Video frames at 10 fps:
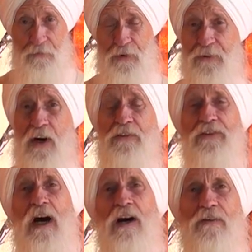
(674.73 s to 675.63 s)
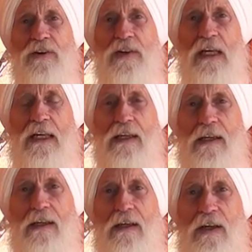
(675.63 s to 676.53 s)
for self-sovereignty,
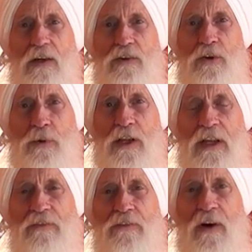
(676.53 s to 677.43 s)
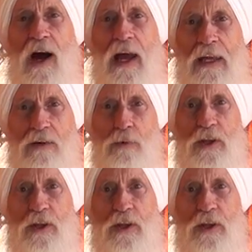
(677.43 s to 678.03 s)
to really find